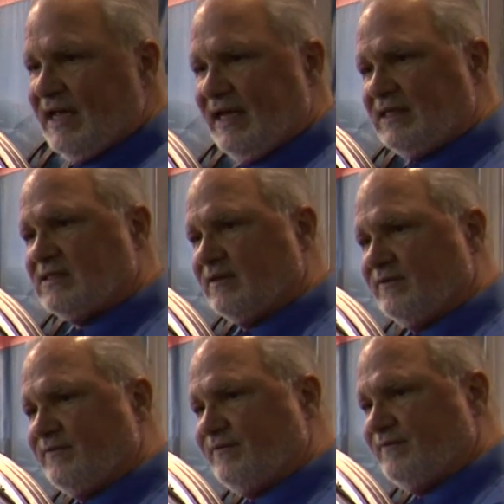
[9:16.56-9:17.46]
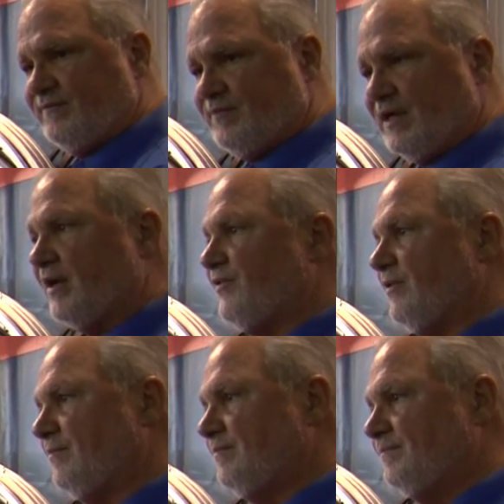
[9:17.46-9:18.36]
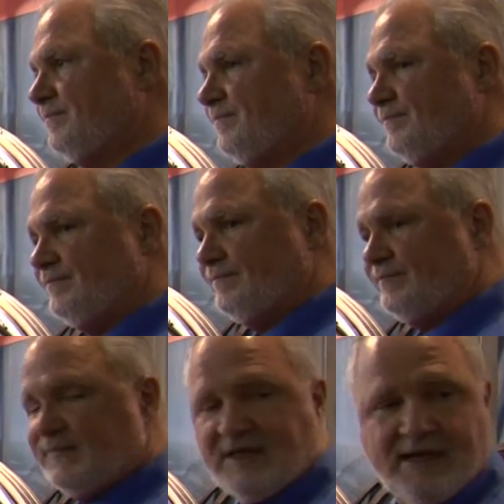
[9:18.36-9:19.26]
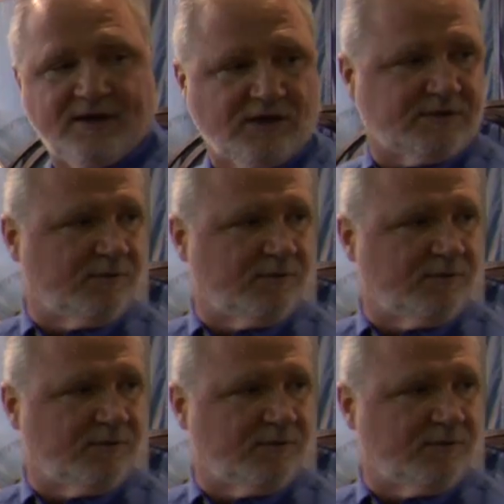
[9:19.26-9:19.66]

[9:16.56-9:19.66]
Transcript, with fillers: days of production. And there's